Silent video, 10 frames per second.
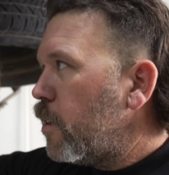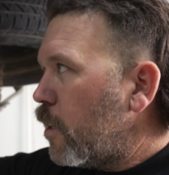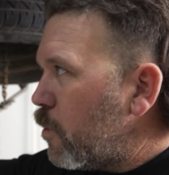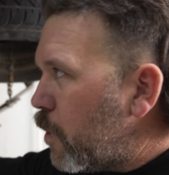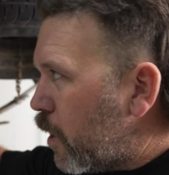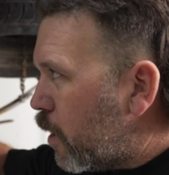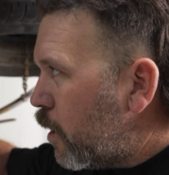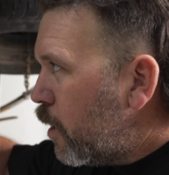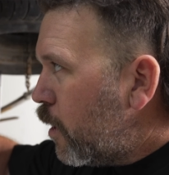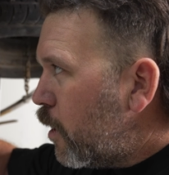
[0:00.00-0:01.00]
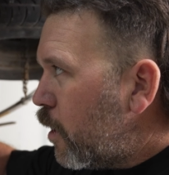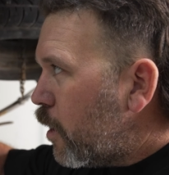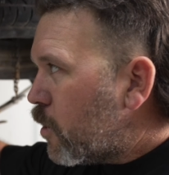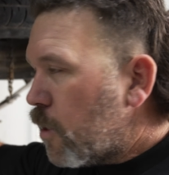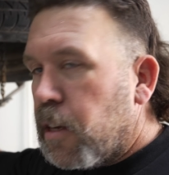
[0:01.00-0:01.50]
That should be
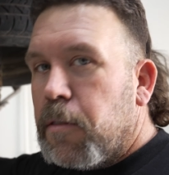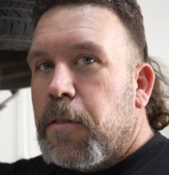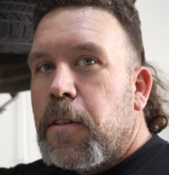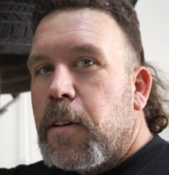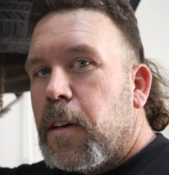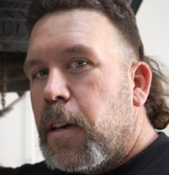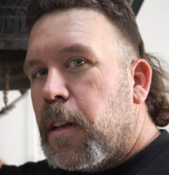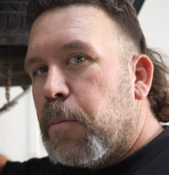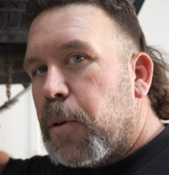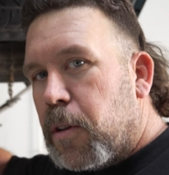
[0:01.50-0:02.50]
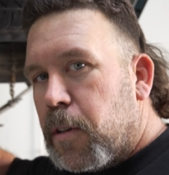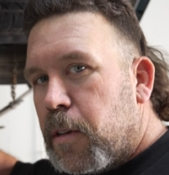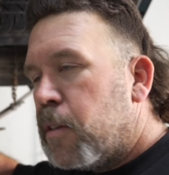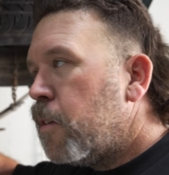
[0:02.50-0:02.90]
a sleeve and a bolt,